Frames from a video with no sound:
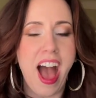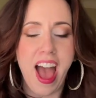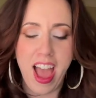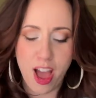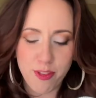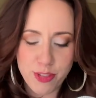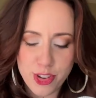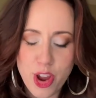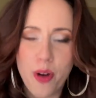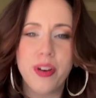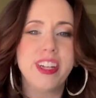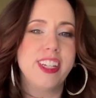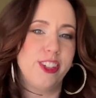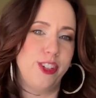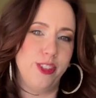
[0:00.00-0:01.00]
I have no
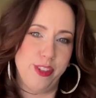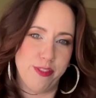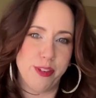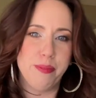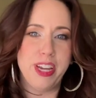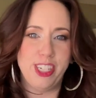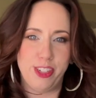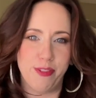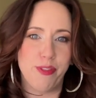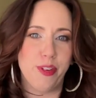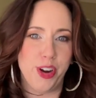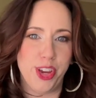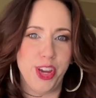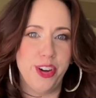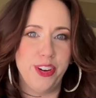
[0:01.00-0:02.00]
additional information
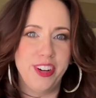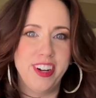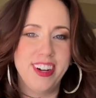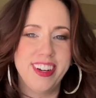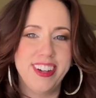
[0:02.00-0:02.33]
for you.